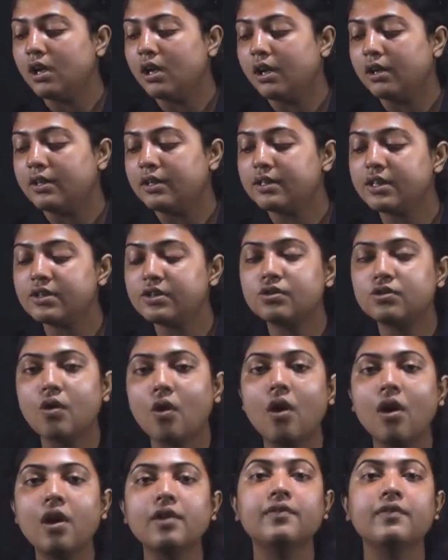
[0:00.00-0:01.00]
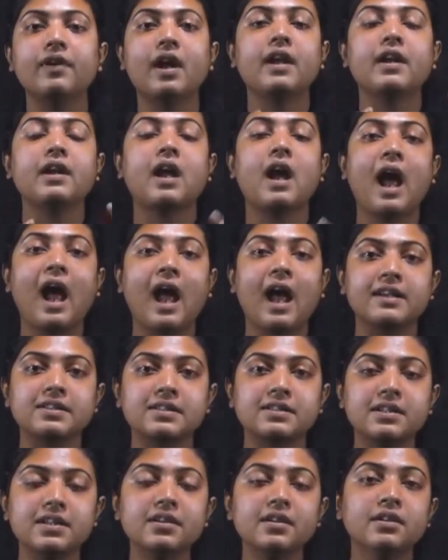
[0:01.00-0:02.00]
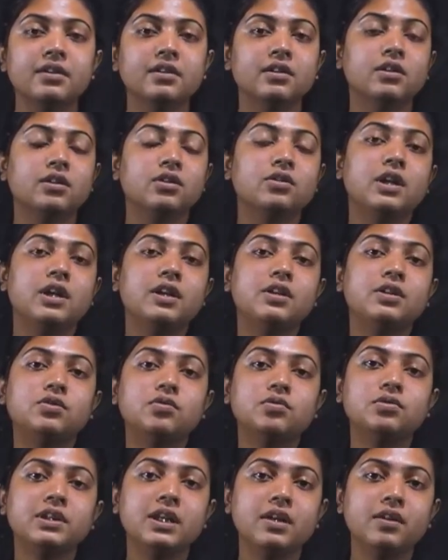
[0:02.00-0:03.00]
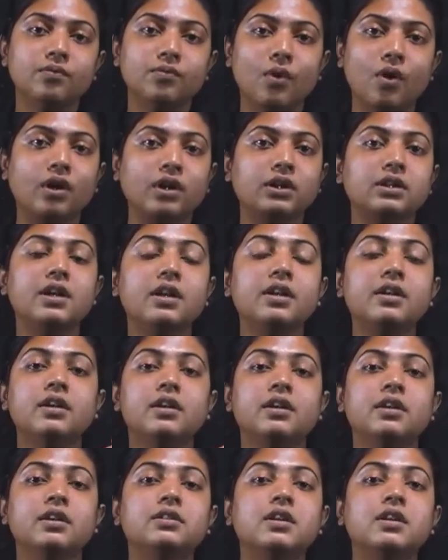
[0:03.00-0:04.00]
dissolve an acid into the water, the